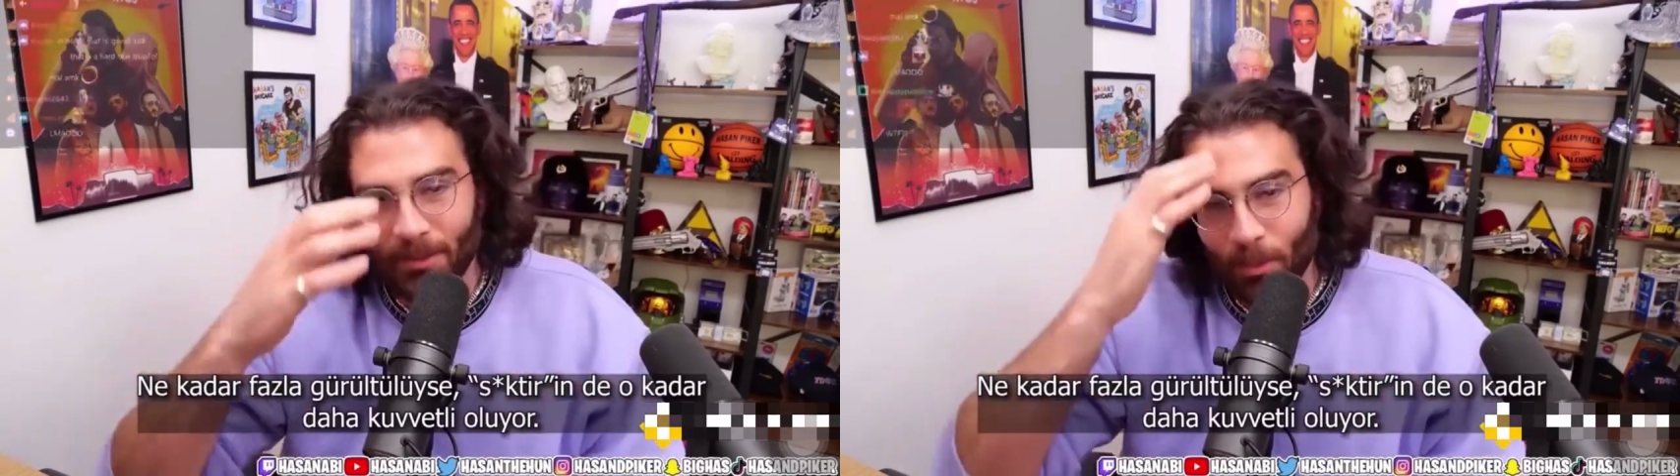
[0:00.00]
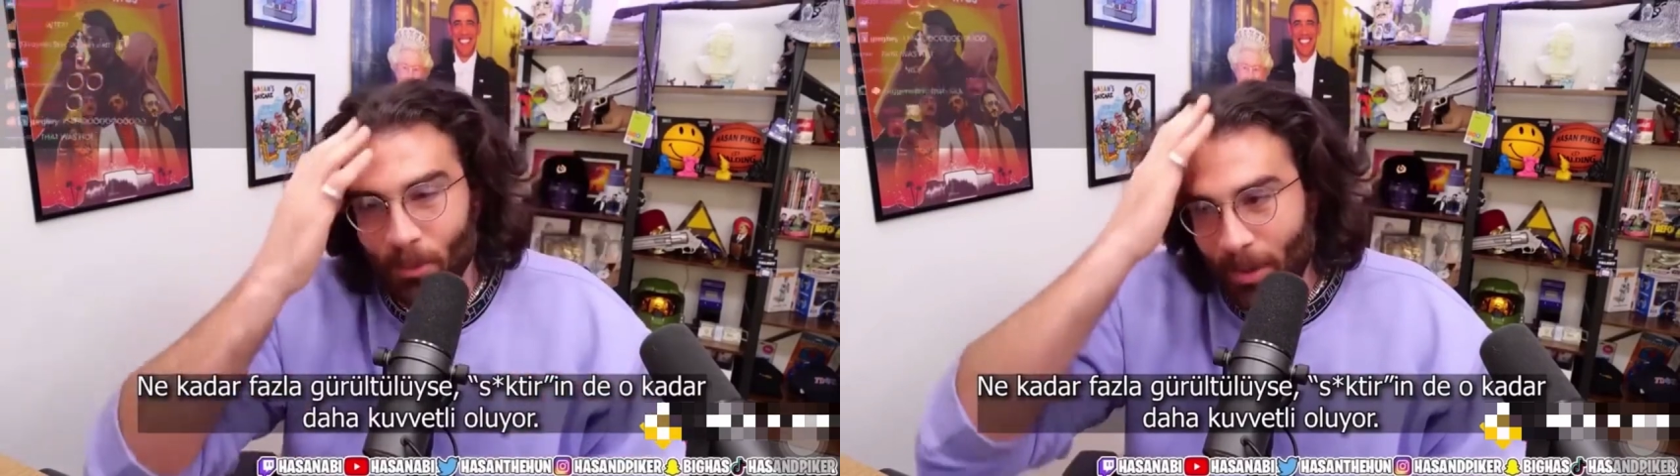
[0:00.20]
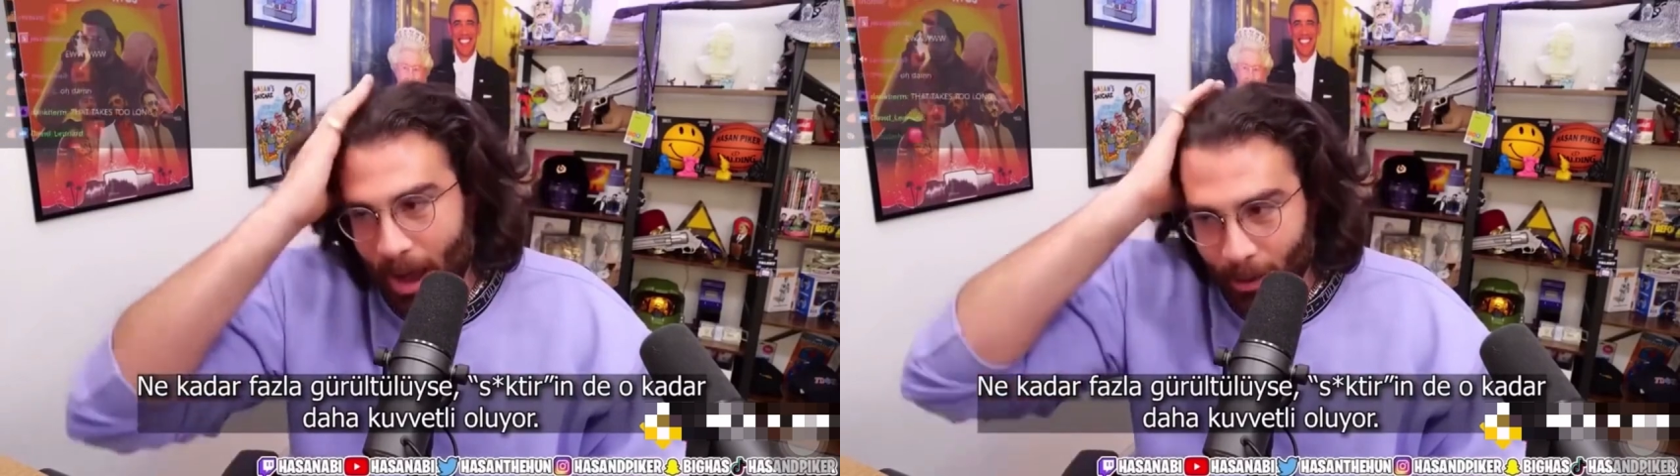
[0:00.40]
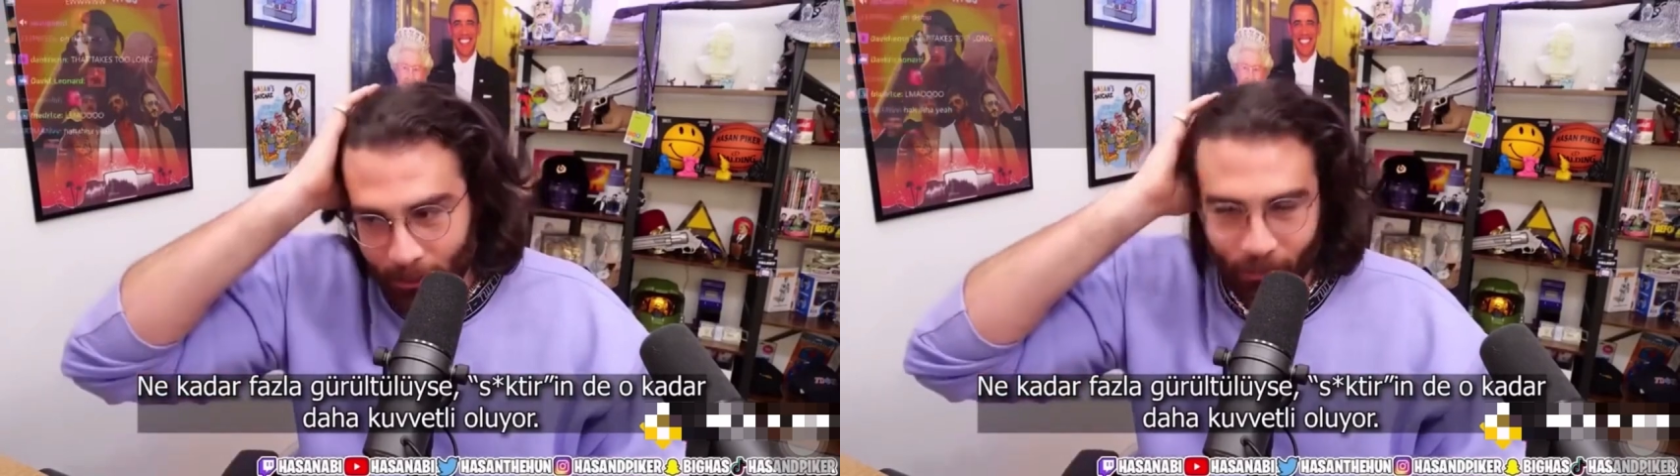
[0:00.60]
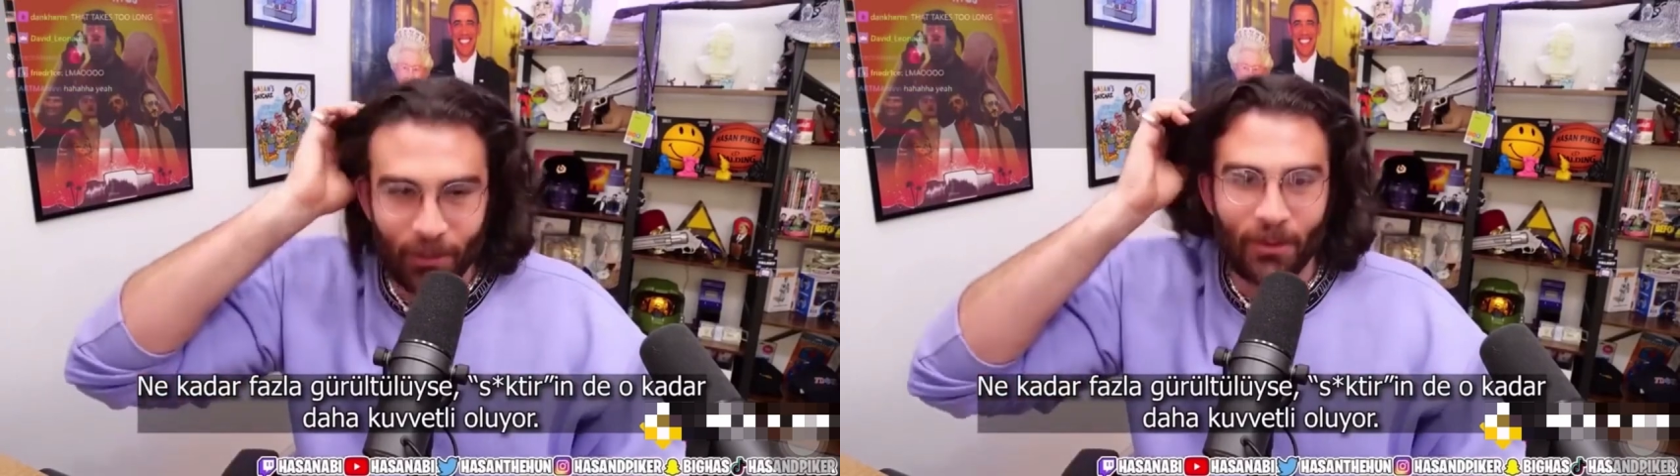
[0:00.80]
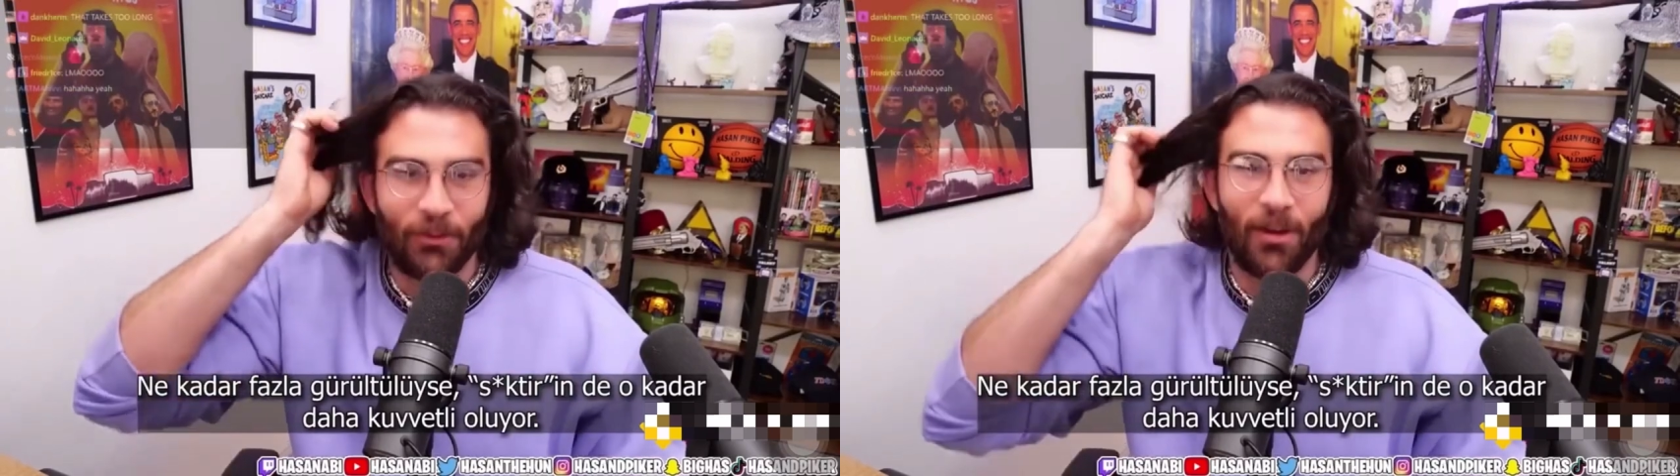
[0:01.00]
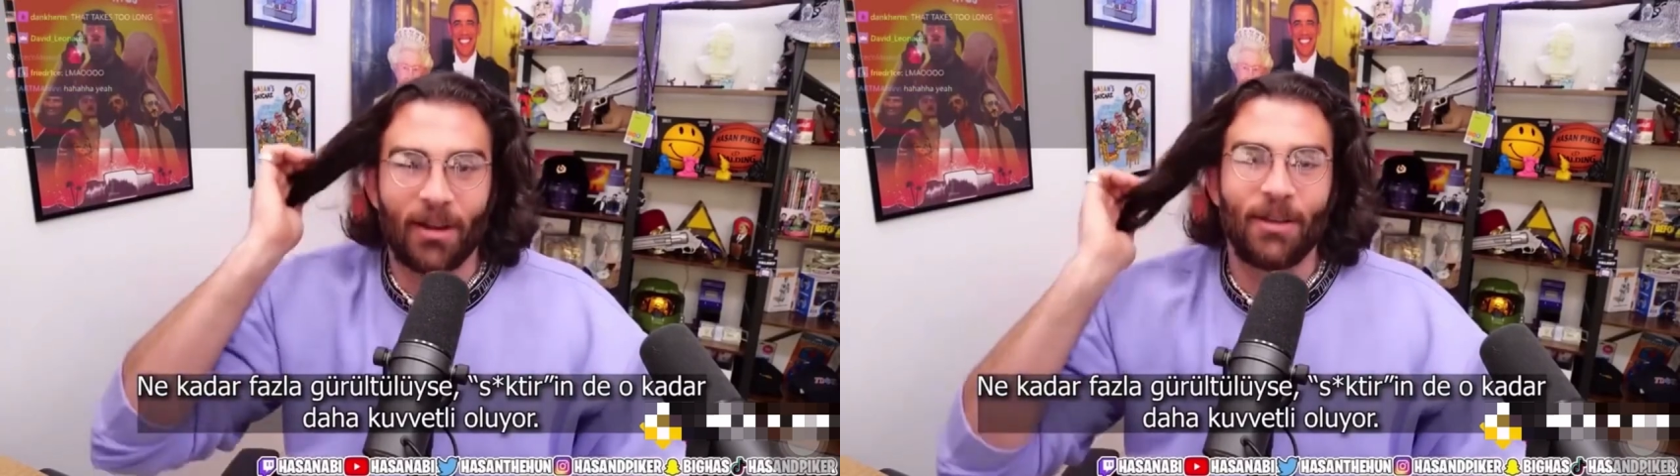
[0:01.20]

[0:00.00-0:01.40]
the more powerful your "fuck